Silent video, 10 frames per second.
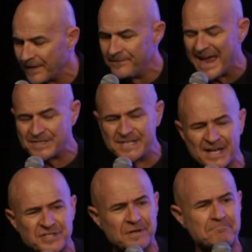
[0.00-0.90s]
that
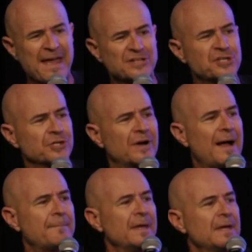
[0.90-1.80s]
doesn't measure
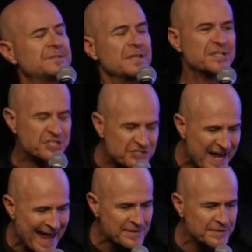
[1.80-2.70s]
up to the
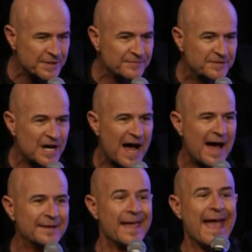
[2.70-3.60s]
standard of
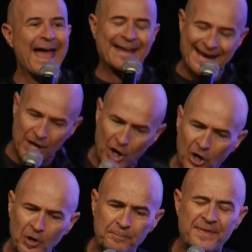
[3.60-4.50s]
God, and I
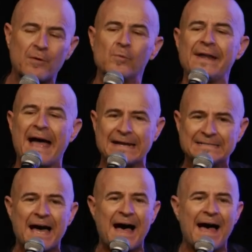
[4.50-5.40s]
hope that when I
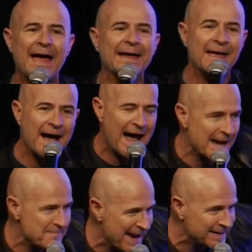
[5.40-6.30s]
die,
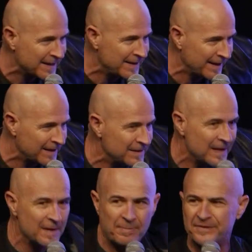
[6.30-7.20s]
I make it in,
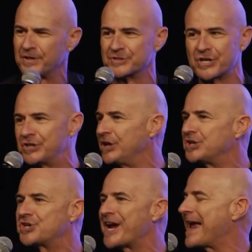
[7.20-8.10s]
but there's a
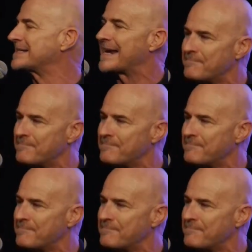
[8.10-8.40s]
good chance